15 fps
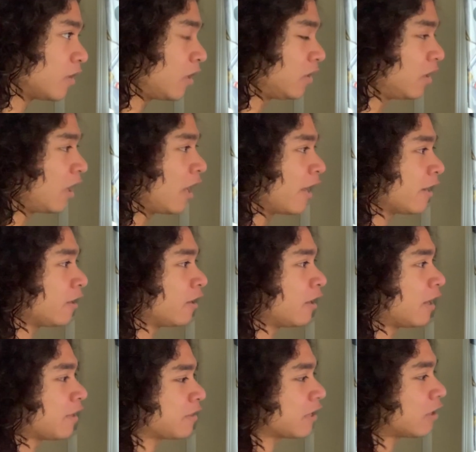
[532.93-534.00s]

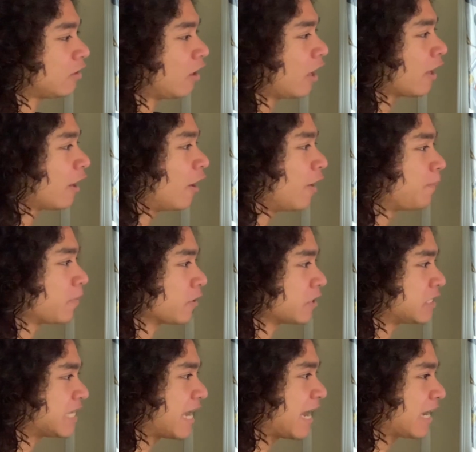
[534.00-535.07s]
I think a lot of upper
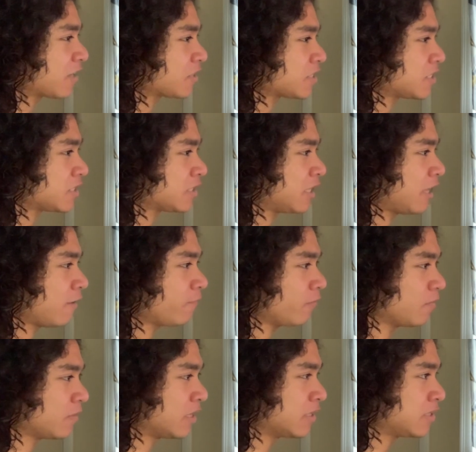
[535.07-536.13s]
attacks came
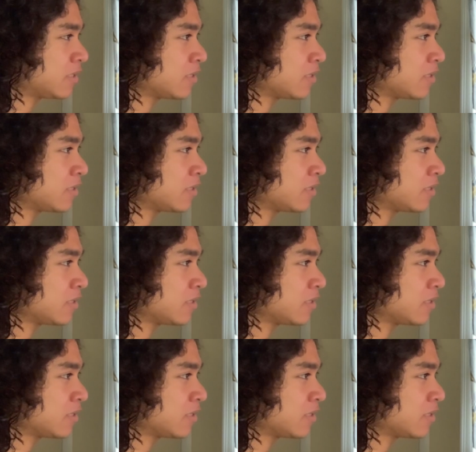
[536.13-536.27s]
from this.